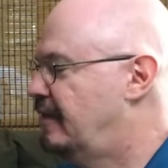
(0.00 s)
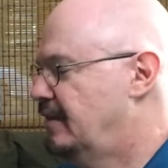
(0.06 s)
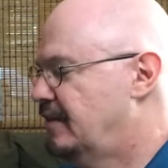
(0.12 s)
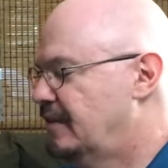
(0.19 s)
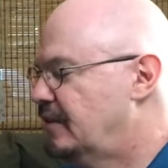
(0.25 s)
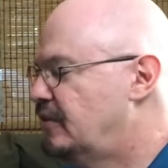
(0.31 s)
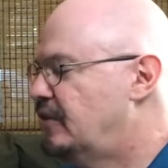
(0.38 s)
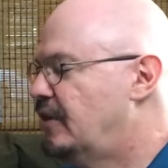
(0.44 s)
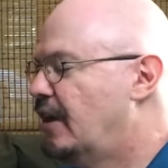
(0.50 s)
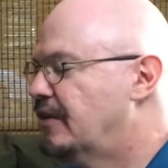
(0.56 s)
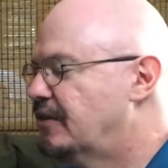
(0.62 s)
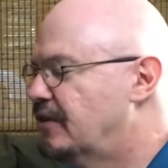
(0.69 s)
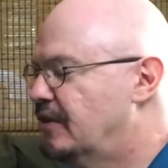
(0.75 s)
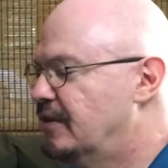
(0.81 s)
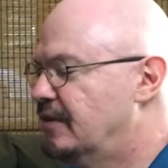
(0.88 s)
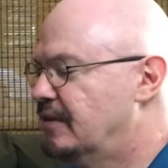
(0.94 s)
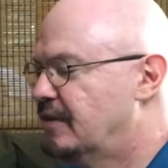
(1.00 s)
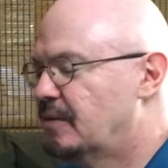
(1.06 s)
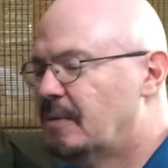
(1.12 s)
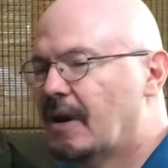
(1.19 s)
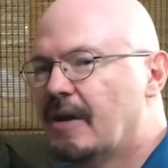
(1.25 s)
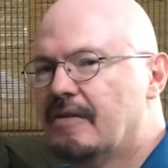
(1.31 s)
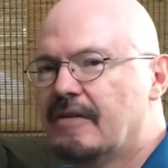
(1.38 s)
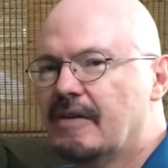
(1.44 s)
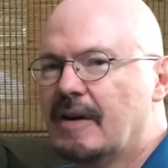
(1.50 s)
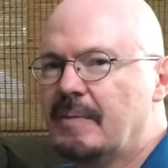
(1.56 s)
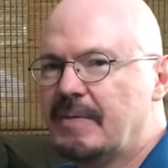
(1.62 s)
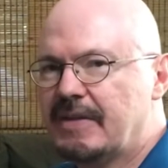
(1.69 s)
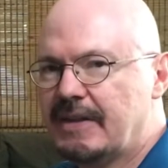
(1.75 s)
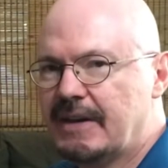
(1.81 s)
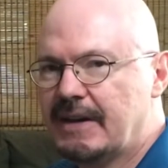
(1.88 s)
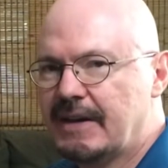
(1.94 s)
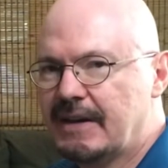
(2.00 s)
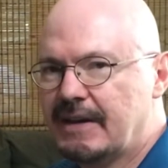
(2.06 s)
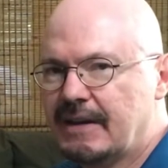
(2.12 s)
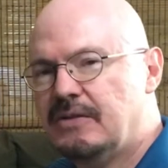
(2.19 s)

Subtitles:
suggestions to whatever I'm thinking.